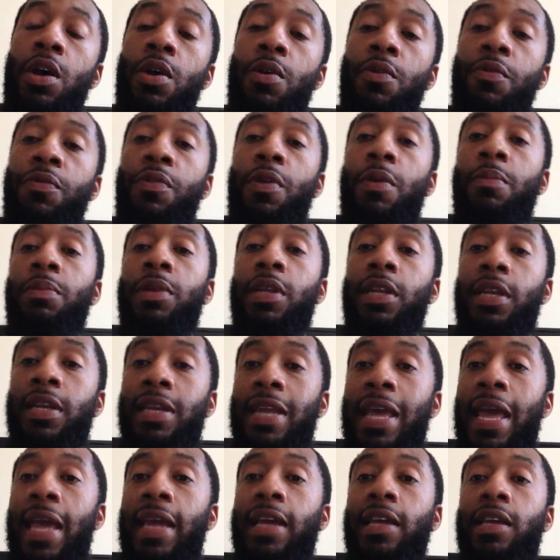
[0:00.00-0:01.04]
from the
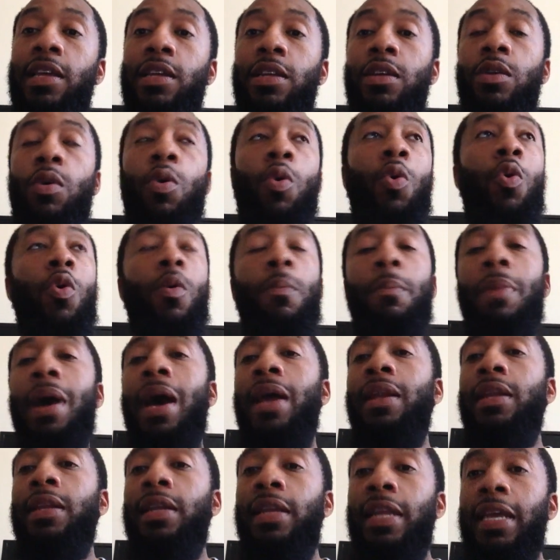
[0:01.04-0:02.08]
neck or by
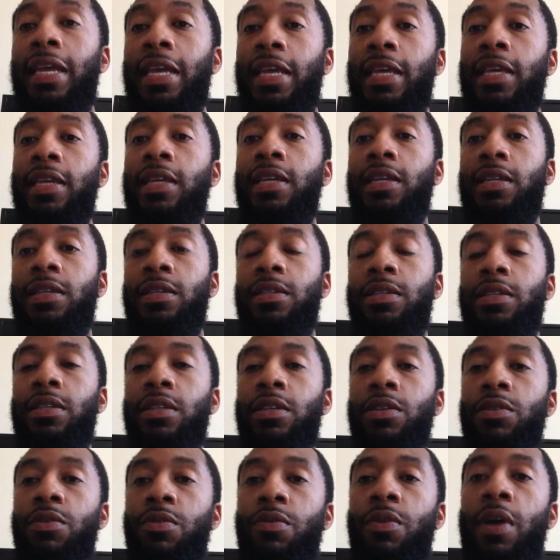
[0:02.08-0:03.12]
the leg,
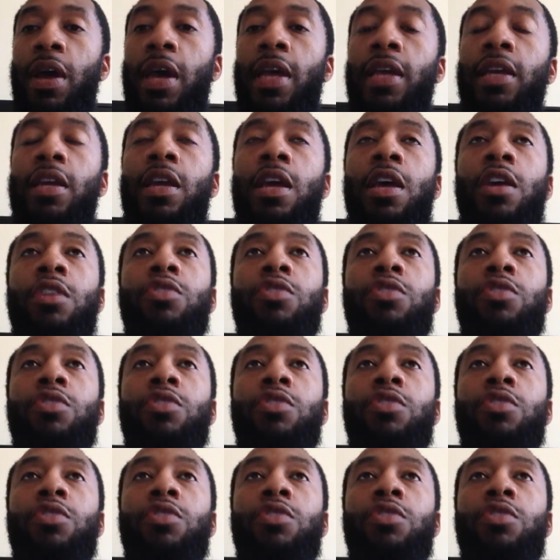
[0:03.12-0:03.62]
right?